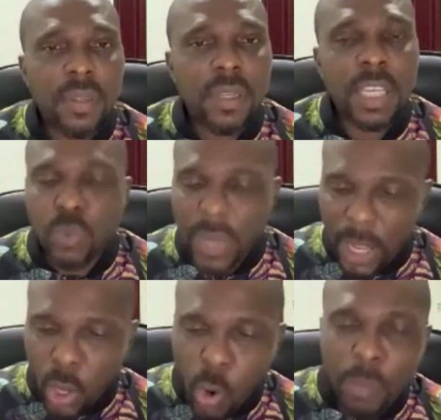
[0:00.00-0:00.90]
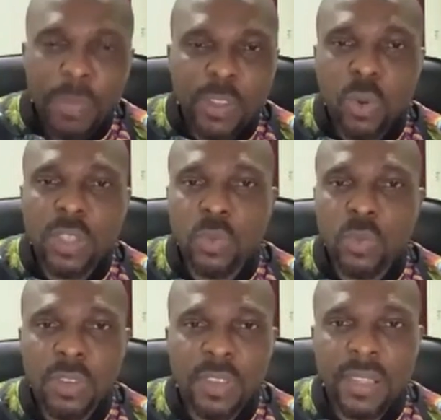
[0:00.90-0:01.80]
It will accomplish what it
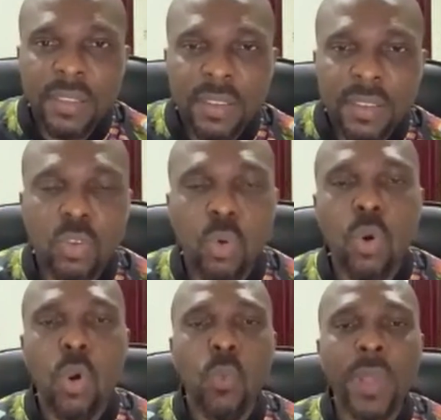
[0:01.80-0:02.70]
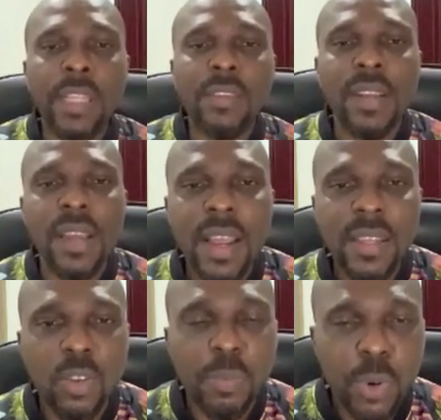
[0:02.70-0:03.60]
was sent. So we need to
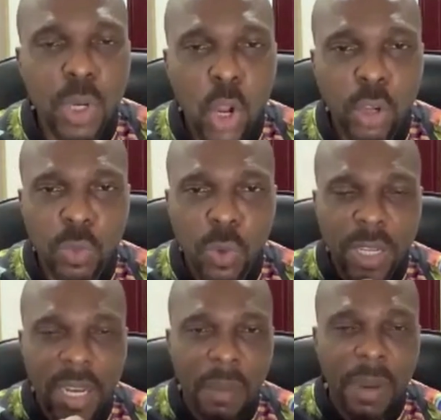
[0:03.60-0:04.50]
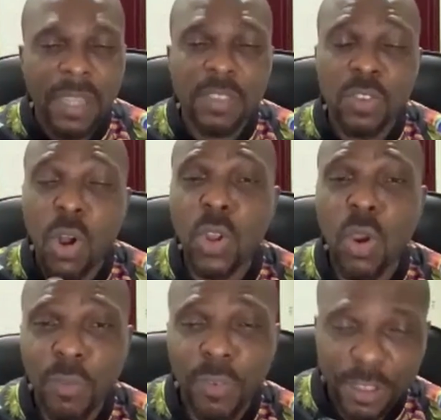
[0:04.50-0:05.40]
learn to put God's word in our mouth. It's called
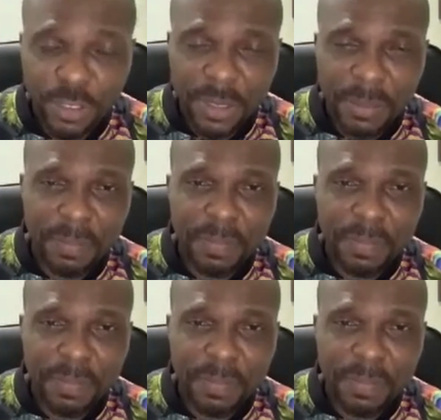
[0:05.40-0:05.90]
confession.